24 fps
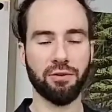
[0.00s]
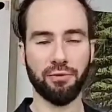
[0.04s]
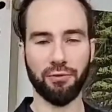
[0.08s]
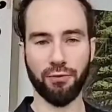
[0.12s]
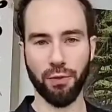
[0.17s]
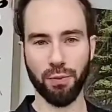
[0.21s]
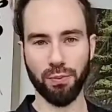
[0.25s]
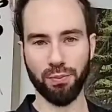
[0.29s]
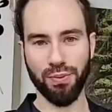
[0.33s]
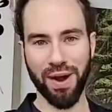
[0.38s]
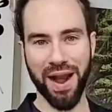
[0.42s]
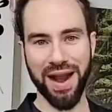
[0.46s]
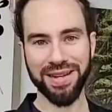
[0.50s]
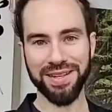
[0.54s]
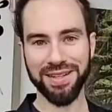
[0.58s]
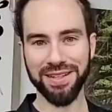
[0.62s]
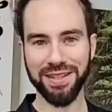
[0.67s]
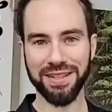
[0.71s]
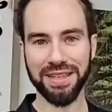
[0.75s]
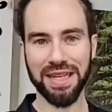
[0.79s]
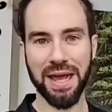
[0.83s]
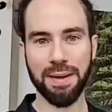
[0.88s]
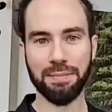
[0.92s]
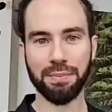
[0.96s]
for
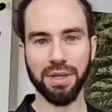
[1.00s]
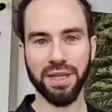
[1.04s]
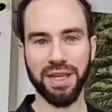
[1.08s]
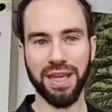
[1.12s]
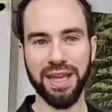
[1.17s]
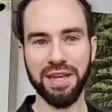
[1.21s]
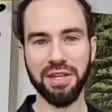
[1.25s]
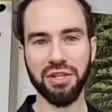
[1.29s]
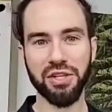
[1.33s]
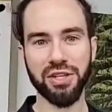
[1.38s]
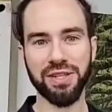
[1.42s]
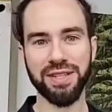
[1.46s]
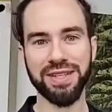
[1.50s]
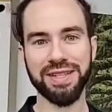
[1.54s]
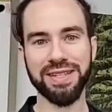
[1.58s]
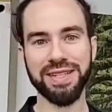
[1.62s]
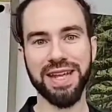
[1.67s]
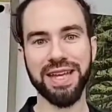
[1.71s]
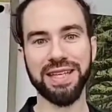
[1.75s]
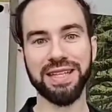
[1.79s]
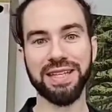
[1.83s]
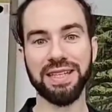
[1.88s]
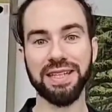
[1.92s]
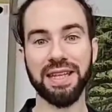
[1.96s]
practical application in
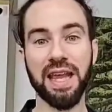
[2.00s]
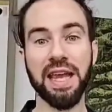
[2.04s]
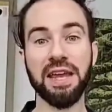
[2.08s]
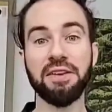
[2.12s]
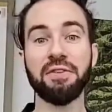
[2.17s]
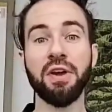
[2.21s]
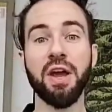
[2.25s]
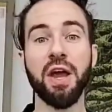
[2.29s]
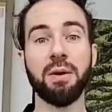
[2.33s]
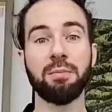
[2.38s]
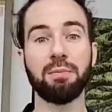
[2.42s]
daily life,